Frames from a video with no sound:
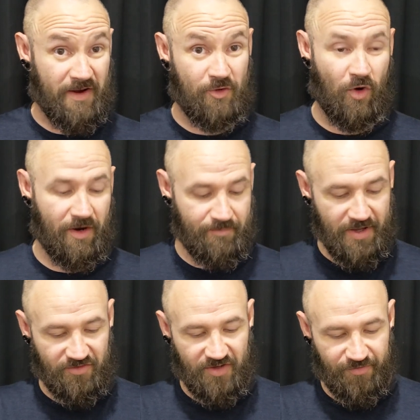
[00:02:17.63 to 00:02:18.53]
quite a
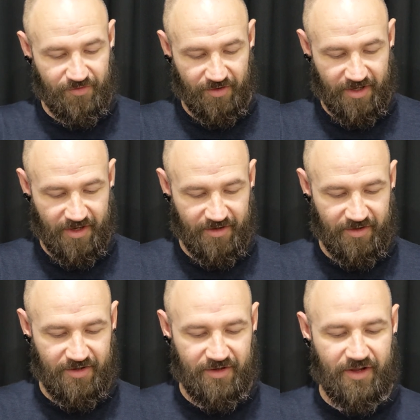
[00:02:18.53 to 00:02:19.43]
bit, definitely. And
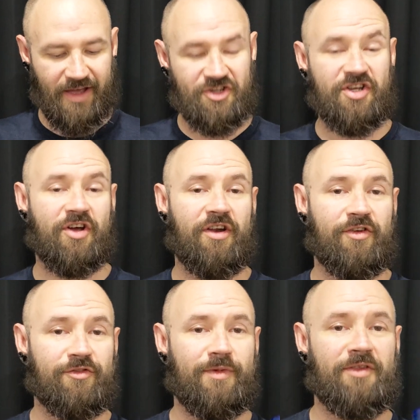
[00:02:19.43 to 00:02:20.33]
it actually kind
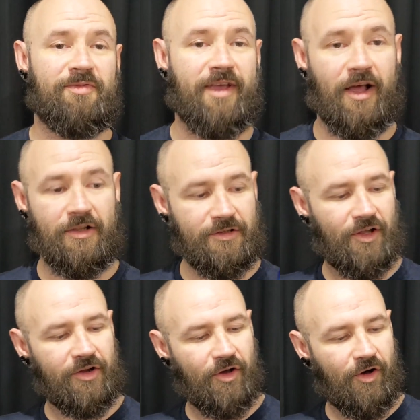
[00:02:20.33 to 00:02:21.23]
of reminds me a
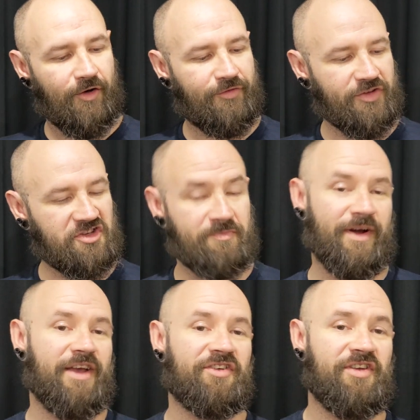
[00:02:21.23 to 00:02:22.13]
lot of the
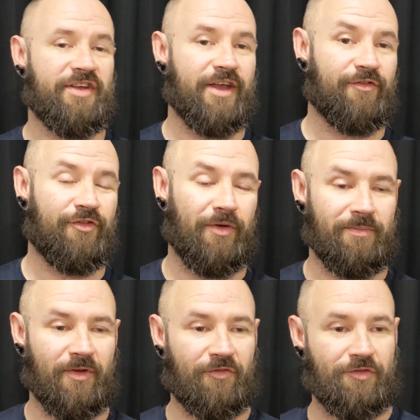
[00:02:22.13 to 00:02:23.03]
sprayers that you get
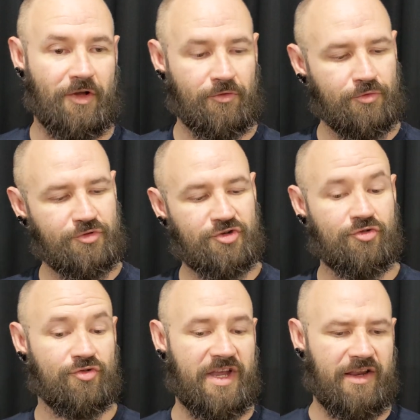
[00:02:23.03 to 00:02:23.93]
from the Floral
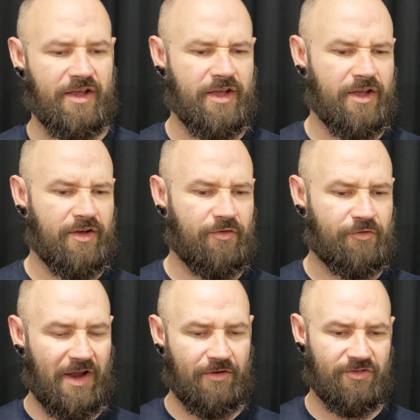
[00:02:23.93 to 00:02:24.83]
Street
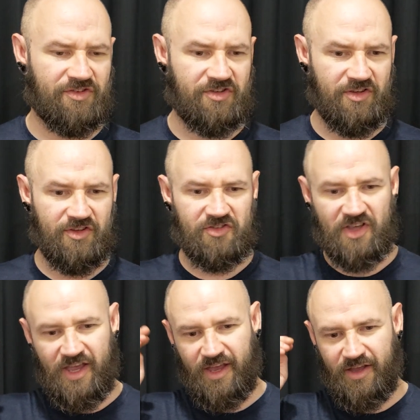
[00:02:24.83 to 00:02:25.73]
fragrances,
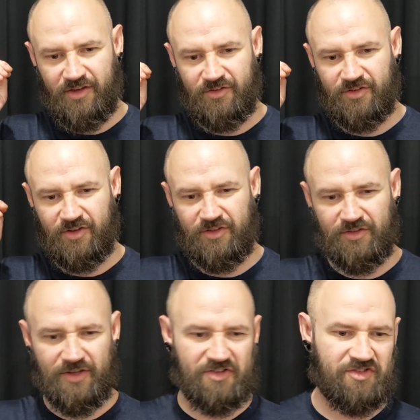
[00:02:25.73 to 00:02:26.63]
and
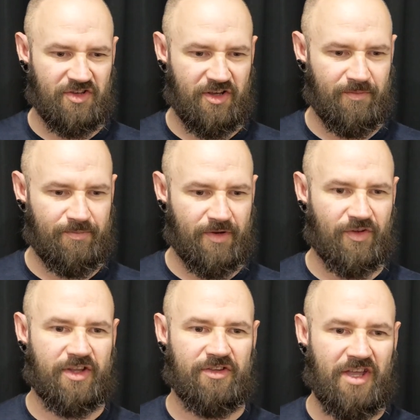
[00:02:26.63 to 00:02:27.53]
that's a bit of
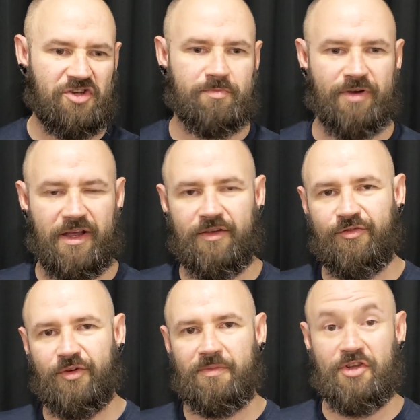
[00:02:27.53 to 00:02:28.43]
like a niche brand
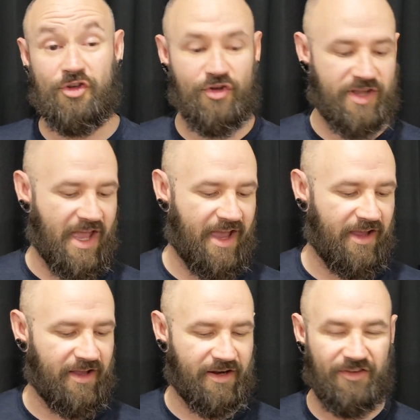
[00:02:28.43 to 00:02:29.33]
from the UK.
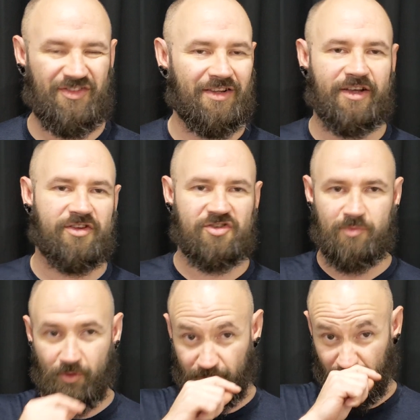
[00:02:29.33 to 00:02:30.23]
And I did like a
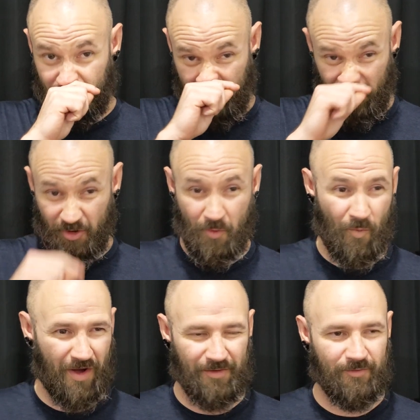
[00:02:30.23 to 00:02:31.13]
small review on
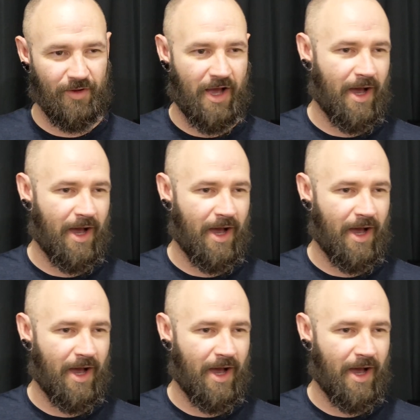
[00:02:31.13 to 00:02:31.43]
one